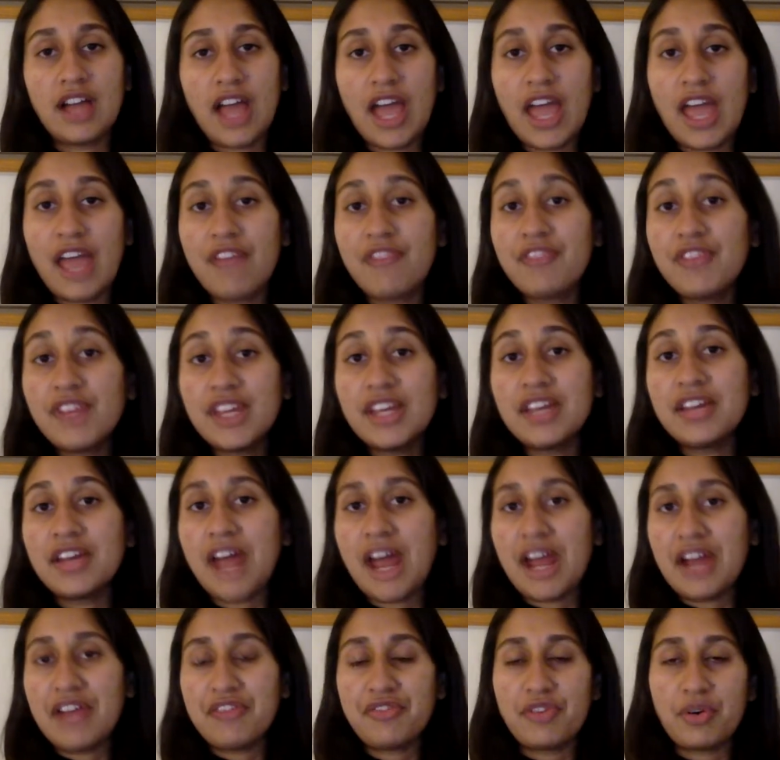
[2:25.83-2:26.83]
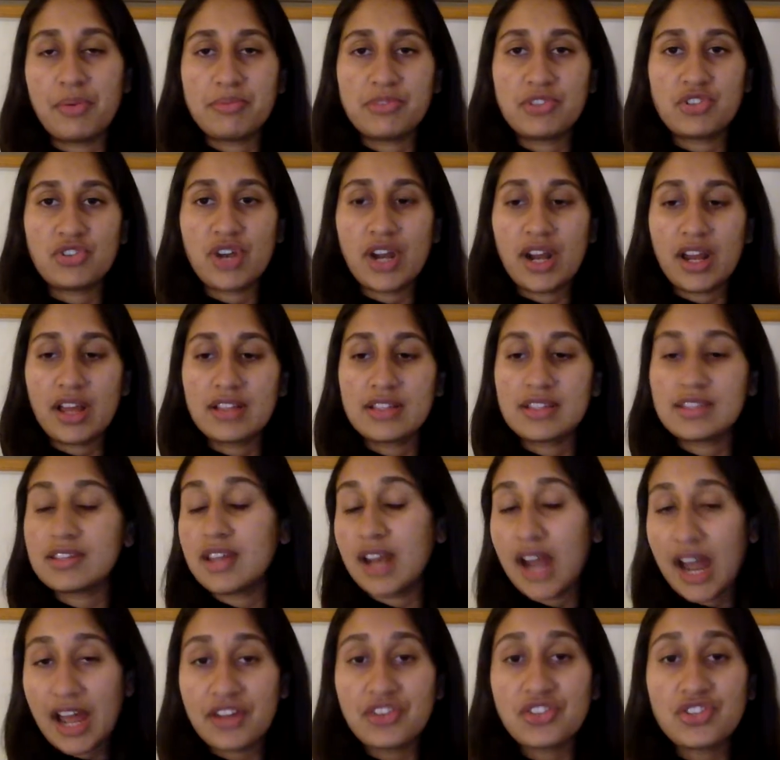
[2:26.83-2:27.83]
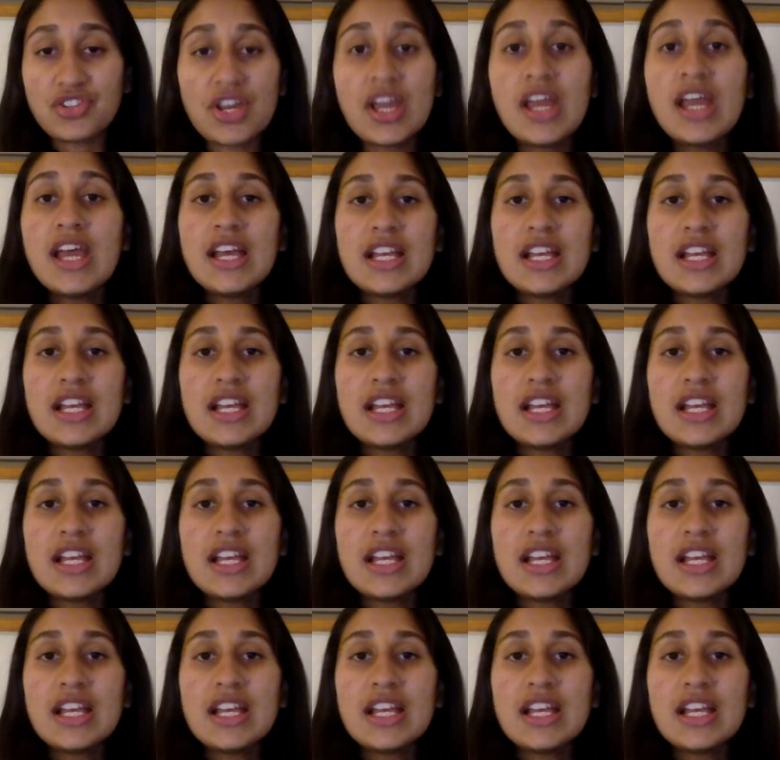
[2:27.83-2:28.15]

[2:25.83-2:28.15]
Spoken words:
every grant from scratch,